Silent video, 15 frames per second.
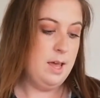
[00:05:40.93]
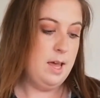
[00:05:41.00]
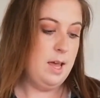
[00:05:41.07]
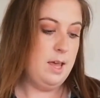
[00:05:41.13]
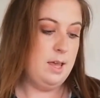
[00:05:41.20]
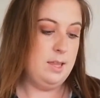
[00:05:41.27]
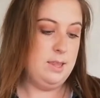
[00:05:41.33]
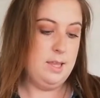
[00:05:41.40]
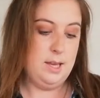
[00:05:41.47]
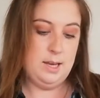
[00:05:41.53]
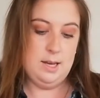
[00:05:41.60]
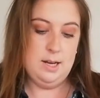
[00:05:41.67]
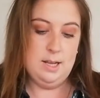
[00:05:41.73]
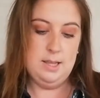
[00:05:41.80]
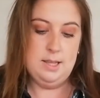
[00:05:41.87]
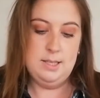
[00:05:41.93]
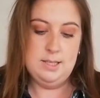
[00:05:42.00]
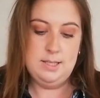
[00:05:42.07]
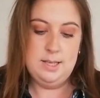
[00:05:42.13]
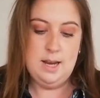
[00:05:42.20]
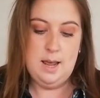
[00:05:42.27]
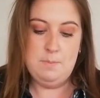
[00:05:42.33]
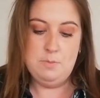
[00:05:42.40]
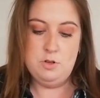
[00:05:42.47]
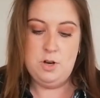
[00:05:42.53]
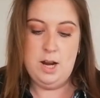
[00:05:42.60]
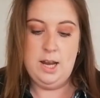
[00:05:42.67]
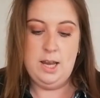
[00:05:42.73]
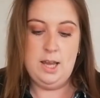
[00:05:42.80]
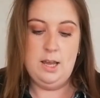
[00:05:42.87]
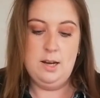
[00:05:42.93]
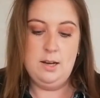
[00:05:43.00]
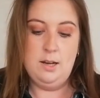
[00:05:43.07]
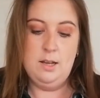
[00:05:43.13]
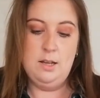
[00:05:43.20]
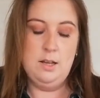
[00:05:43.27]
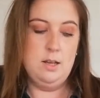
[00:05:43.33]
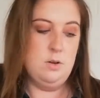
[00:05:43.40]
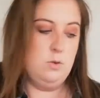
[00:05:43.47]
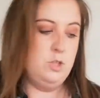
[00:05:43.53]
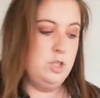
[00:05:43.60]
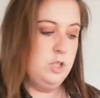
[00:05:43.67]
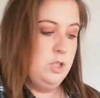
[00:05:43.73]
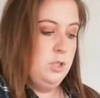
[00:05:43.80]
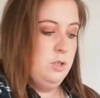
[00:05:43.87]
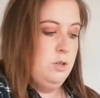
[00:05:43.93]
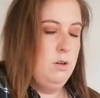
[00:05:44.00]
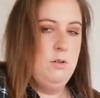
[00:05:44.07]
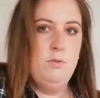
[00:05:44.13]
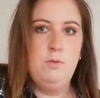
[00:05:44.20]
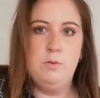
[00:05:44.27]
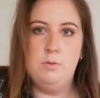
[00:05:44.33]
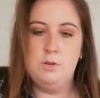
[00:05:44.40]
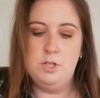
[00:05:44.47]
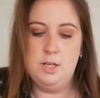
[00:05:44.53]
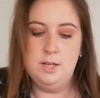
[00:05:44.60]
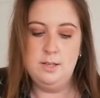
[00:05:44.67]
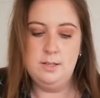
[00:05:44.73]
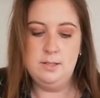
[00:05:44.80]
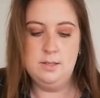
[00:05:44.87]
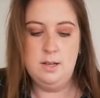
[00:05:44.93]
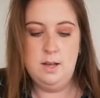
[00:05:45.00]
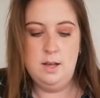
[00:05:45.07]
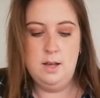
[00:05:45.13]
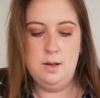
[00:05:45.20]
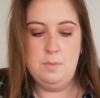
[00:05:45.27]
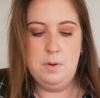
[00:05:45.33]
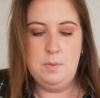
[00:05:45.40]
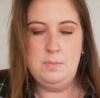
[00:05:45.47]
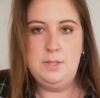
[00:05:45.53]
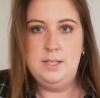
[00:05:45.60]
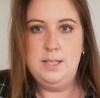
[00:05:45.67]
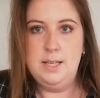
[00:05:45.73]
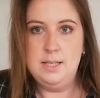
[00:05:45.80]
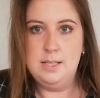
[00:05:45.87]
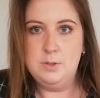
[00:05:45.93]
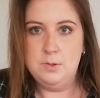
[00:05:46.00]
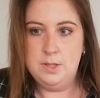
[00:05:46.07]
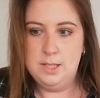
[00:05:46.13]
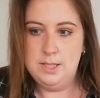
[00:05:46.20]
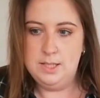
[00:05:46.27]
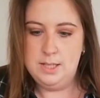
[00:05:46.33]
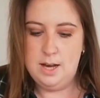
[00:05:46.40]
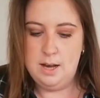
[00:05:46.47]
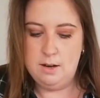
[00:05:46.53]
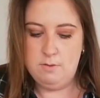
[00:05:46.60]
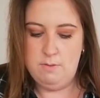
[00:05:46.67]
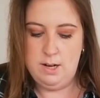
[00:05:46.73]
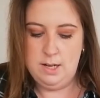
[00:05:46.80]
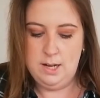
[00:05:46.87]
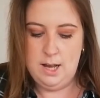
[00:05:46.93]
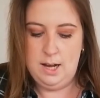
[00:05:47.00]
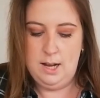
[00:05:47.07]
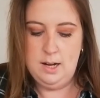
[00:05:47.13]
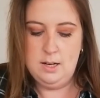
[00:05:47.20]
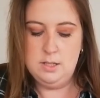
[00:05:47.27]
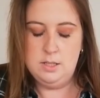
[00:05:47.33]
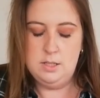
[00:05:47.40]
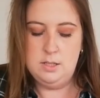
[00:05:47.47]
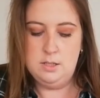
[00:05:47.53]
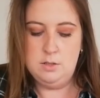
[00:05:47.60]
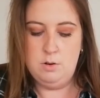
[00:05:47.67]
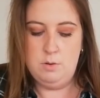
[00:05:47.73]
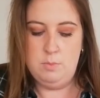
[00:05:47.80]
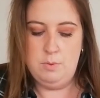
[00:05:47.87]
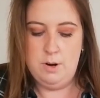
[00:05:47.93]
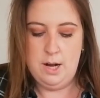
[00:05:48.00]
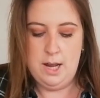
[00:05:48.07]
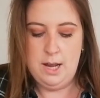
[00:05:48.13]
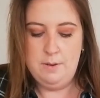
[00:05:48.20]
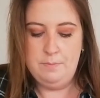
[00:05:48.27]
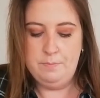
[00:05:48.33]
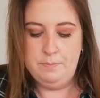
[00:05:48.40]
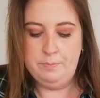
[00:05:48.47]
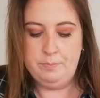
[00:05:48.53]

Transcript: And then the snapdragon, just so gorgeous. I'm obsessed with this dark red color, it's so pretty.